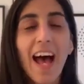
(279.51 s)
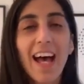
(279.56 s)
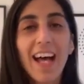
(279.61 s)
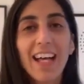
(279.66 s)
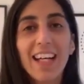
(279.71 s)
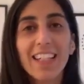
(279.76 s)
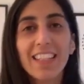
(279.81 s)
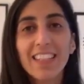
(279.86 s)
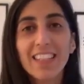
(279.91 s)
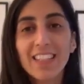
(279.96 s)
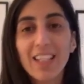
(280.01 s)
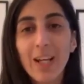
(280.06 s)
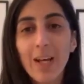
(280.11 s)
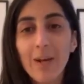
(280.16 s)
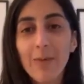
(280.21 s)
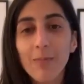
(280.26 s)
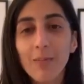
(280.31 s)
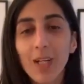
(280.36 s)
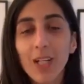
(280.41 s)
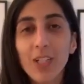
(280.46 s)
And
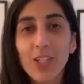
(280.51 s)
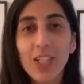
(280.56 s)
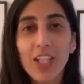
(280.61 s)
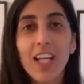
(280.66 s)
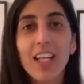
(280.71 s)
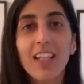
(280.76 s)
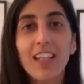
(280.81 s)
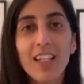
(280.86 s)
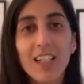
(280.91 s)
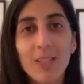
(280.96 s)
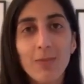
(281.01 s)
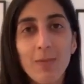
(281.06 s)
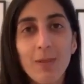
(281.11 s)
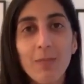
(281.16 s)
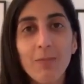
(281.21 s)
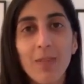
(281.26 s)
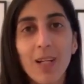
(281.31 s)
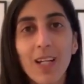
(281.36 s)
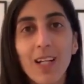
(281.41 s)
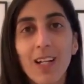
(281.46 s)
I shared this
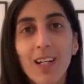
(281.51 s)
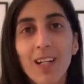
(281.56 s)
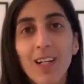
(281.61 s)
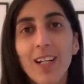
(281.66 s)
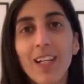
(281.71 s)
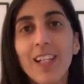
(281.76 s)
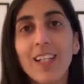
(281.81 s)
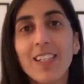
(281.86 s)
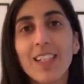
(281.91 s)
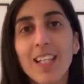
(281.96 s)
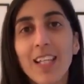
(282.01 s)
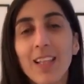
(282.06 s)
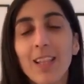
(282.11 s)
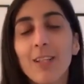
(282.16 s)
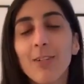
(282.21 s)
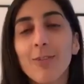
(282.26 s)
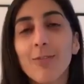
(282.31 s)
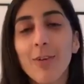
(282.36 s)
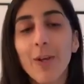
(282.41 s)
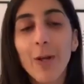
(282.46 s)
with my clients
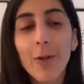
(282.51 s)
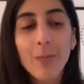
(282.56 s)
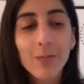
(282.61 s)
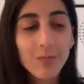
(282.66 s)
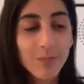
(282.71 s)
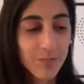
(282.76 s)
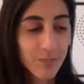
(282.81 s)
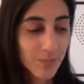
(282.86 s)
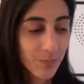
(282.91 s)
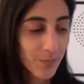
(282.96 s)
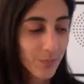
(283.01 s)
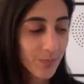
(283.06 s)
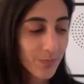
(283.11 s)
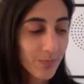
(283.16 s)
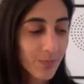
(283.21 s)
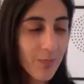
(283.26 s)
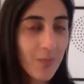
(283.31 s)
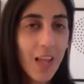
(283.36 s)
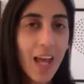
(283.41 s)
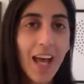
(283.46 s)
in the group,
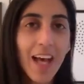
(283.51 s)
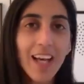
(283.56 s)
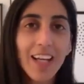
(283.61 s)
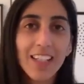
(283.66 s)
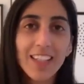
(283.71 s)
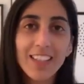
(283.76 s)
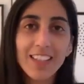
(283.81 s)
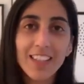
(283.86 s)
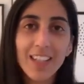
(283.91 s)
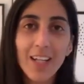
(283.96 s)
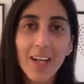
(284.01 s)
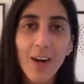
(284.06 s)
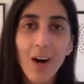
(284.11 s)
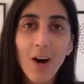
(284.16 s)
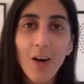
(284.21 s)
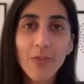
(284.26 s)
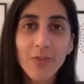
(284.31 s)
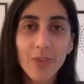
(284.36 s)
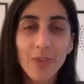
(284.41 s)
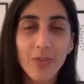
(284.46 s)
and
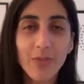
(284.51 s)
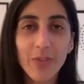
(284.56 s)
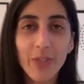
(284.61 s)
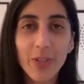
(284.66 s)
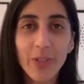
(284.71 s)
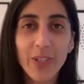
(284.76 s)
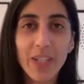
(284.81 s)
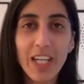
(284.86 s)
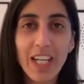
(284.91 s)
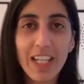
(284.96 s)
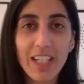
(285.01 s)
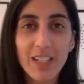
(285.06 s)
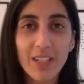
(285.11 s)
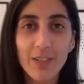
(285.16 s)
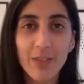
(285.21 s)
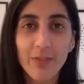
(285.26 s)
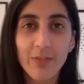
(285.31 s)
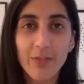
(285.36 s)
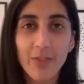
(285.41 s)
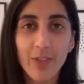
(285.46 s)
after a few days
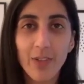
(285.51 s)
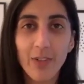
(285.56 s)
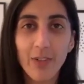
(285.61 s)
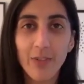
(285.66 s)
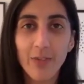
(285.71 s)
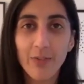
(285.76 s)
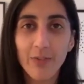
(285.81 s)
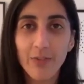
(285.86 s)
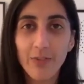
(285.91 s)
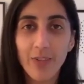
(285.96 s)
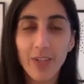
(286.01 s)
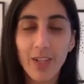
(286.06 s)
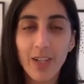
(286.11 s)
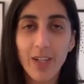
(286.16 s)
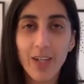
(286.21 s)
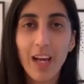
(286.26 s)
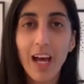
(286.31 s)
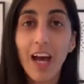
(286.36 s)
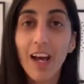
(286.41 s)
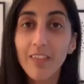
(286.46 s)
of
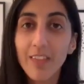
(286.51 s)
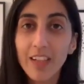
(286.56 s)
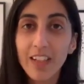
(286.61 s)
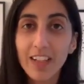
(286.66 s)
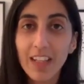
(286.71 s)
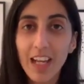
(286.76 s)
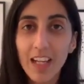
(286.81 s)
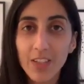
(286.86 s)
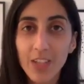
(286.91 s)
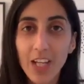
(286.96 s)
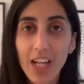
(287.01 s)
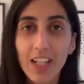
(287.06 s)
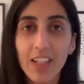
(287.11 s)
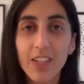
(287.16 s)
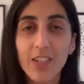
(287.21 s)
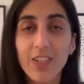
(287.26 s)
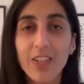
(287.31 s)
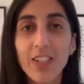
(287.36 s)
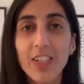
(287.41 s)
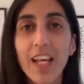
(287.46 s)
having that
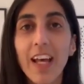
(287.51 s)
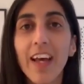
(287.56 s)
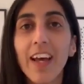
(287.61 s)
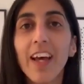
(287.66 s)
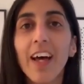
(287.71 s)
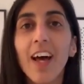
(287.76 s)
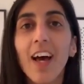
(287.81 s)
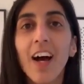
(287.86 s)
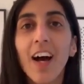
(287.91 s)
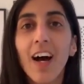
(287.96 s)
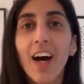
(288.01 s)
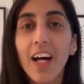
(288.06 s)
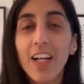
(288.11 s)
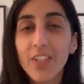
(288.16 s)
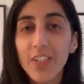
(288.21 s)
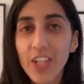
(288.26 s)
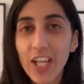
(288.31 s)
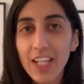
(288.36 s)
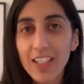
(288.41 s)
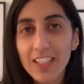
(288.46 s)
challenge set,
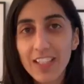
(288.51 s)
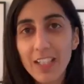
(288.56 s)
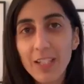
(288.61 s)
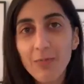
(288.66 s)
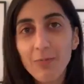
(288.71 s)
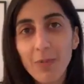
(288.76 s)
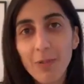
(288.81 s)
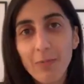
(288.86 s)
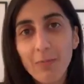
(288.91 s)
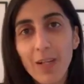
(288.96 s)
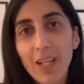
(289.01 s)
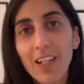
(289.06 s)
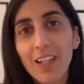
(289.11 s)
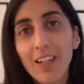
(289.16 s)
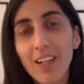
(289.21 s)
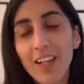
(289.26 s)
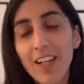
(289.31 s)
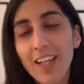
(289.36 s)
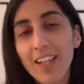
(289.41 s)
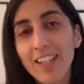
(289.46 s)
I checked in with my
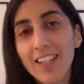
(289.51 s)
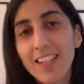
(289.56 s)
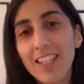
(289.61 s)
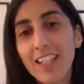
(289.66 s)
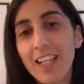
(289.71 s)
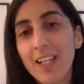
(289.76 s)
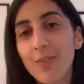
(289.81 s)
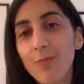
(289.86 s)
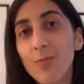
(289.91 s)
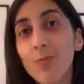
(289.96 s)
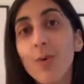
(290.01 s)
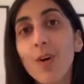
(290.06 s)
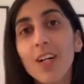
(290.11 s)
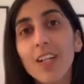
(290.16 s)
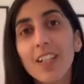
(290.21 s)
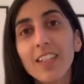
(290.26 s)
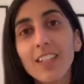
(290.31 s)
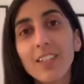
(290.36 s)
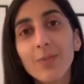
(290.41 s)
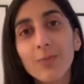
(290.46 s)
clients, and
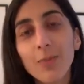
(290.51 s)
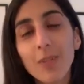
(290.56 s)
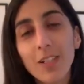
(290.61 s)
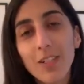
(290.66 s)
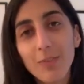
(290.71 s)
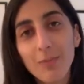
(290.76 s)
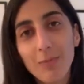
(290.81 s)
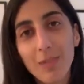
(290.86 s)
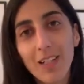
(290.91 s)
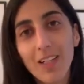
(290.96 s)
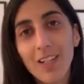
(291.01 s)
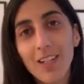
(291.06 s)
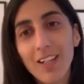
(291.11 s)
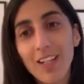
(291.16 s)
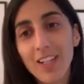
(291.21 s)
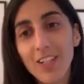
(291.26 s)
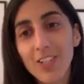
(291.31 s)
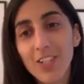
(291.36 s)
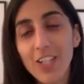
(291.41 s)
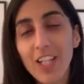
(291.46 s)
one of my
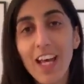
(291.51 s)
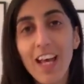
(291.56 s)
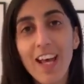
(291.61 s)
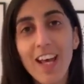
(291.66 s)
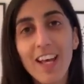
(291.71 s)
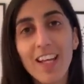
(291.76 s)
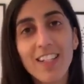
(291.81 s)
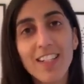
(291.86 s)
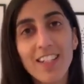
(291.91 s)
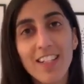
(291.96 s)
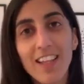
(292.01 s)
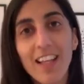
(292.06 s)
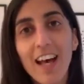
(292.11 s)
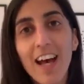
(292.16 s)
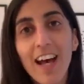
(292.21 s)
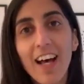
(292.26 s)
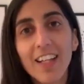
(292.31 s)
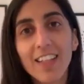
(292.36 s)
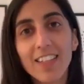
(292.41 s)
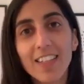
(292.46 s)
clients shared
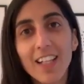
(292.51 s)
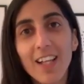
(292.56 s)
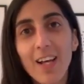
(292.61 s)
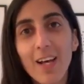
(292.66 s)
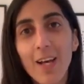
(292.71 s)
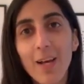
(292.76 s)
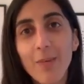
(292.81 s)
that